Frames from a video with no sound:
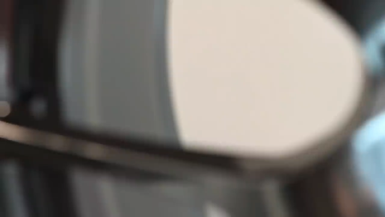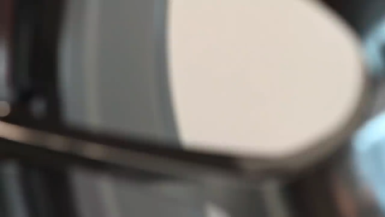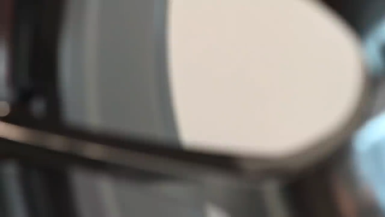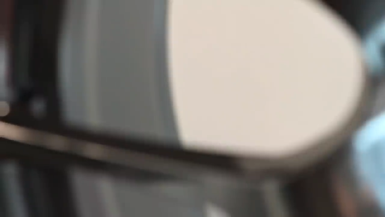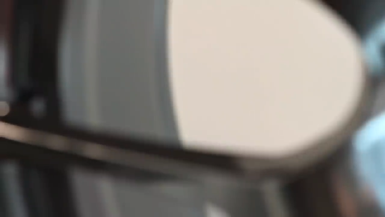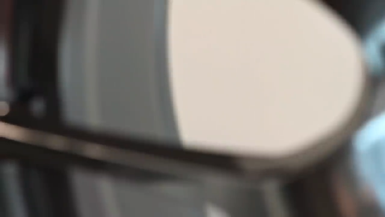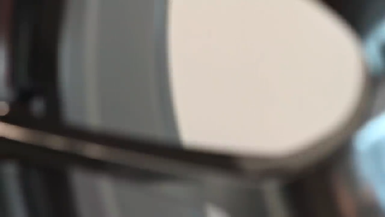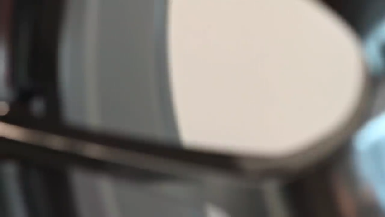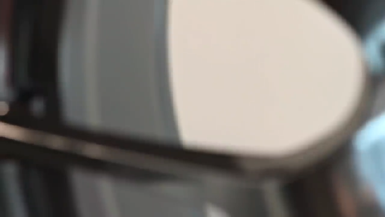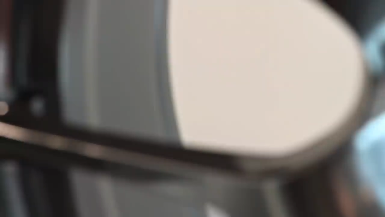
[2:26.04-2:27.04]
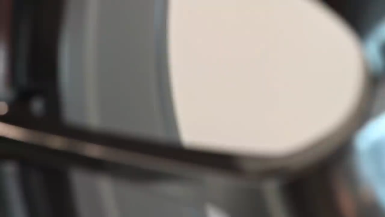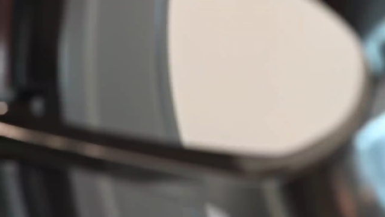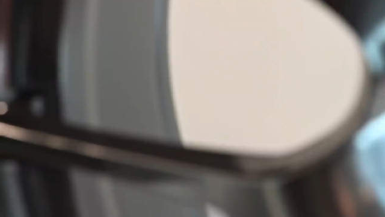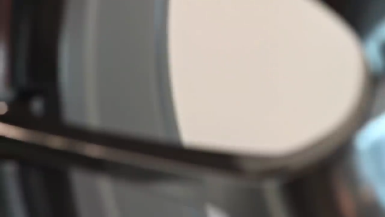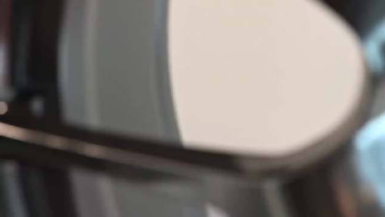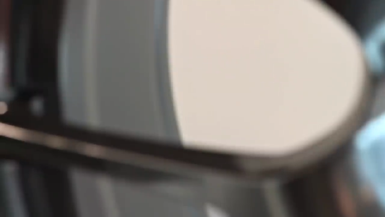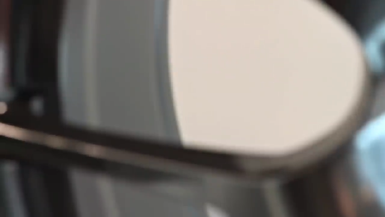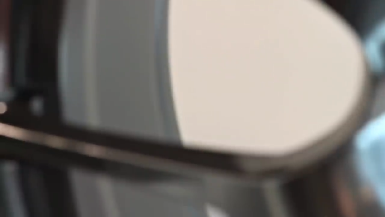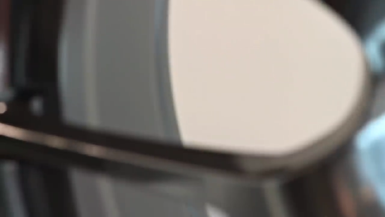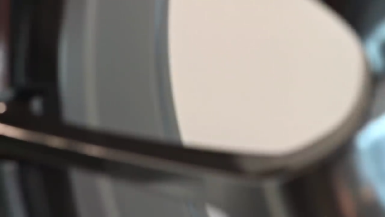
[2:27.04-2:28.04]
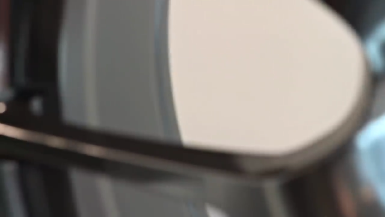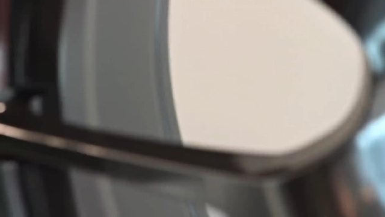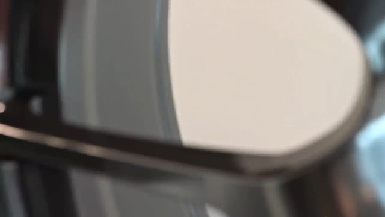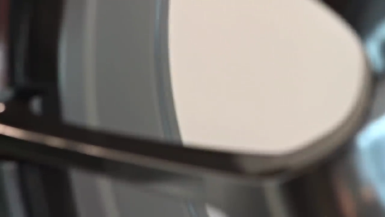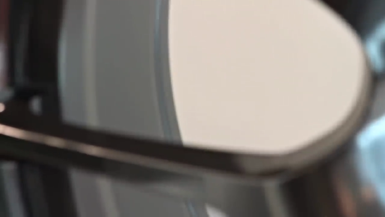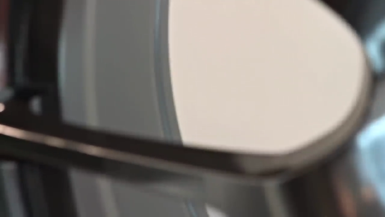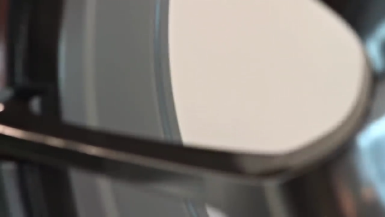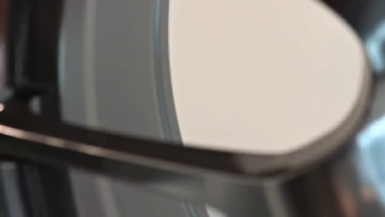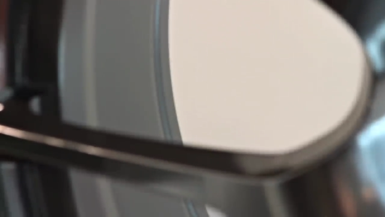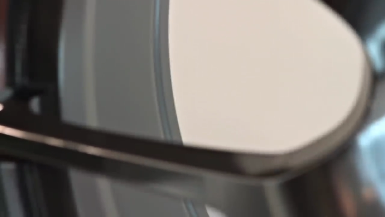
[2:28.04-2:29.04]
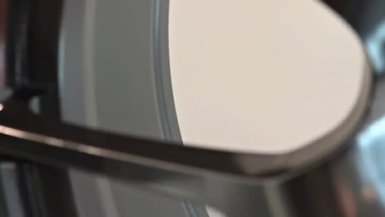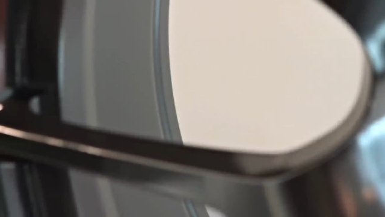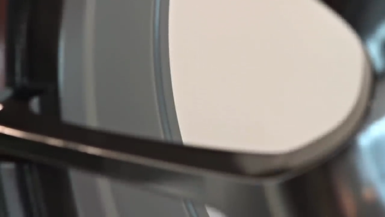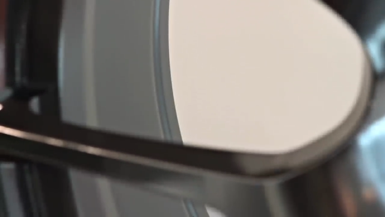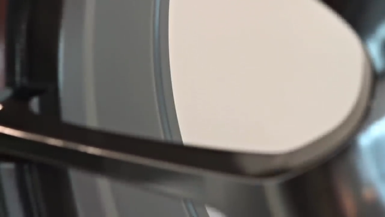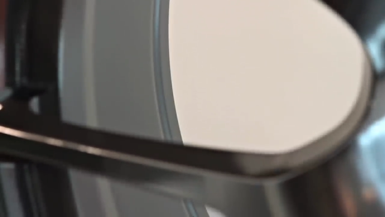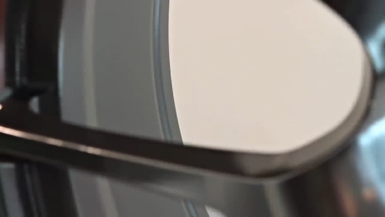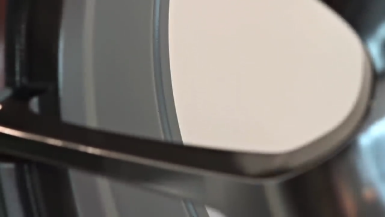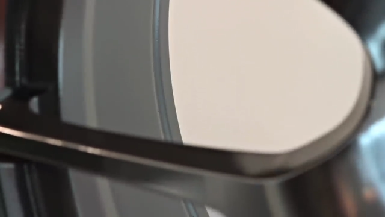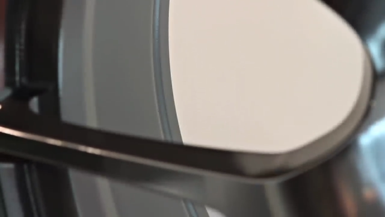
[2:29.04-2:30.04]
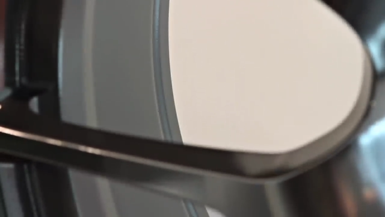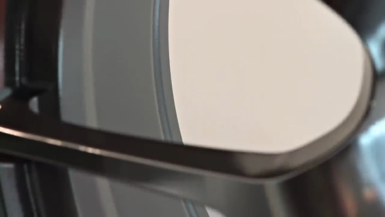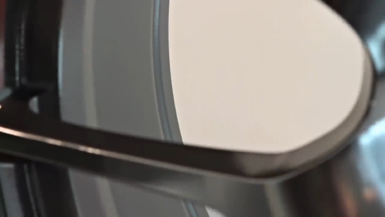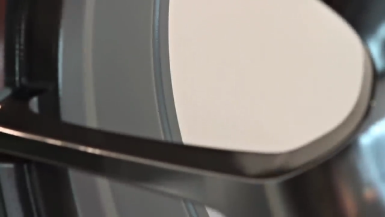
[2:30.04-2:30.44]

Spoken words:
Nobody's mouth can be seen.